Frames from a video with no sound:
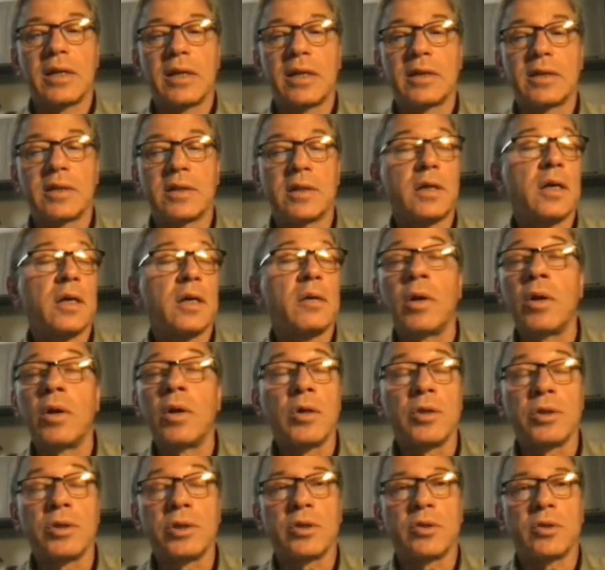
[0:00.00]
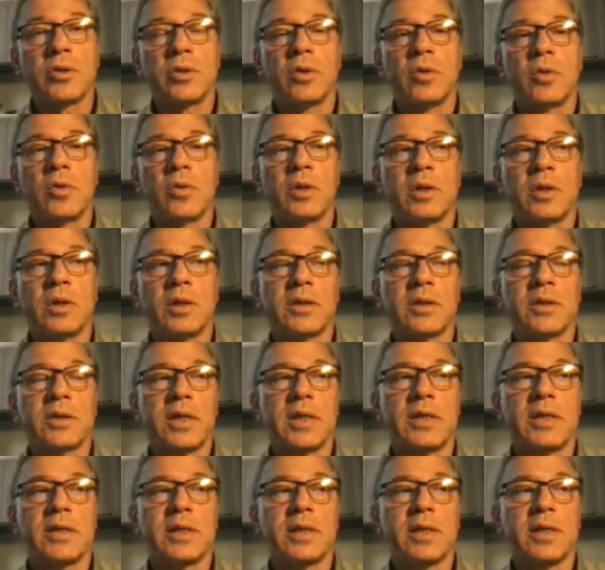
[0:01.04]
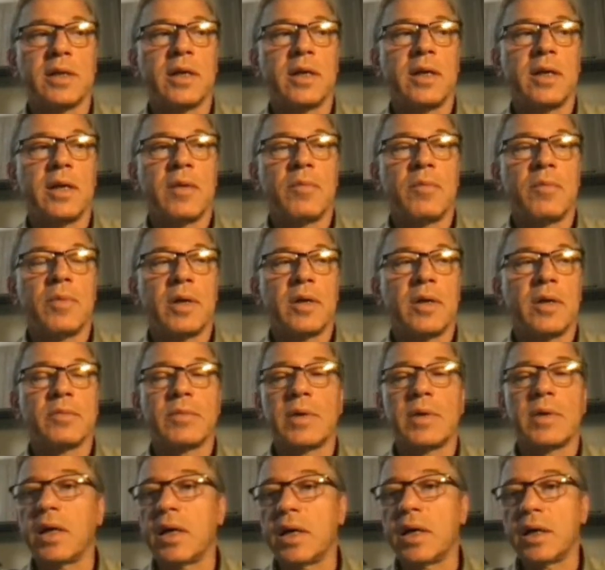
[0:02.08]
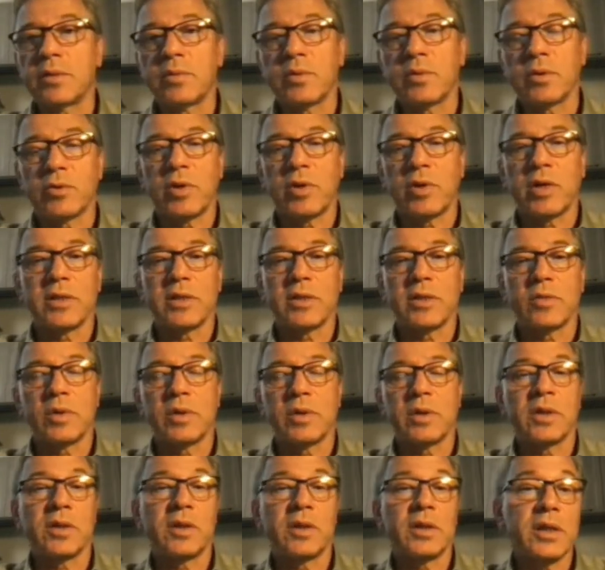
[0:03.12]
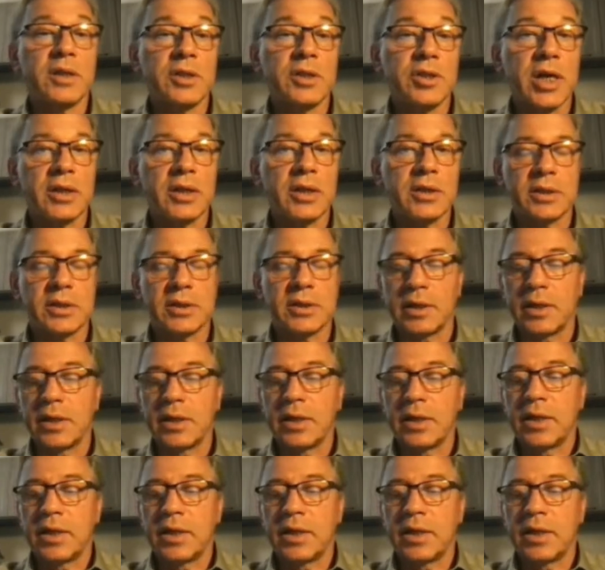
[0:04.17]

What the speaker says: they said, I'm allergic to local anesthesia because my heart was racing when they injected